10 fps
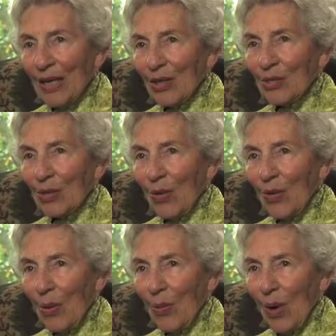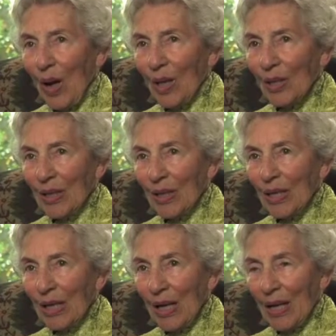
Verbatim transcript: And so they were at the